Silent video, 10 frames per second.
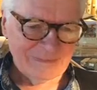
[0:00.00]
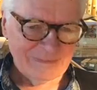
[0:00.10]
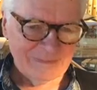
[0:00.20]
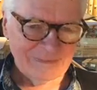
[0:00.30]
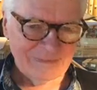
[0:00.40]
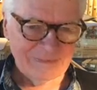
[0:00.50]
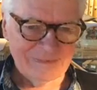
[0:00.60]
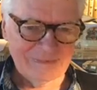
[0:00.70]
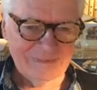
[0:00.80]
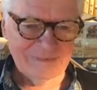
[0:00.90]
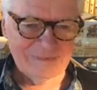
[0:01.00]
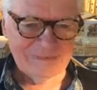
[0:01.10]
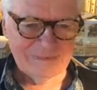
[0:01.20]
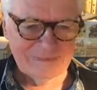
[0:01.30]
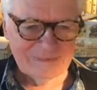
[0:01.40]

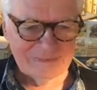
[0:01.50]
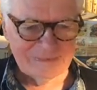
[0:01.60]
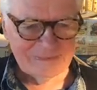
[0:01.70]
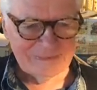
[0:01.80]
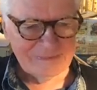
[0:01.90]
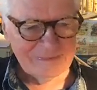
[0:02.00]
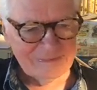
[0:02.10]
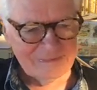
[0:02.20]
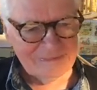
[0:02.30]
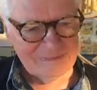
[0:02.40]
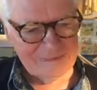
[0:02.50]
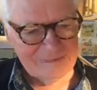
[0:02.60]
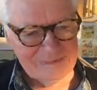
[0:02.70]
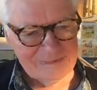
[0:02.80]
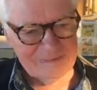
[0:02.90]

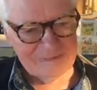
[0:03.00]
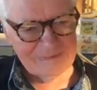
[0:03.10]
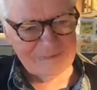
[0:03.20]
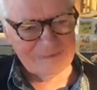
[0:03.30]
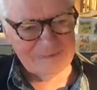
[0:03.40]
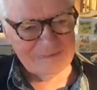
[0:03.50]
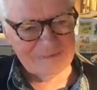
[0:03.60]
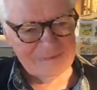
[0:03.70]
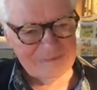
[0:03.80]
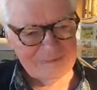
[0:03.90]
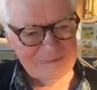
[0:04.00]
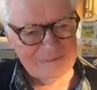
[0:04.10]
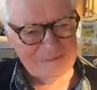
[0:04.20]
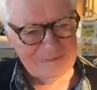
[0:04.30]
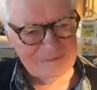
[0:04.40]

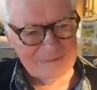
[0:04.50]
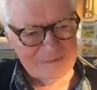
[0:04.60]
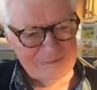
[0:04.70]
(silent)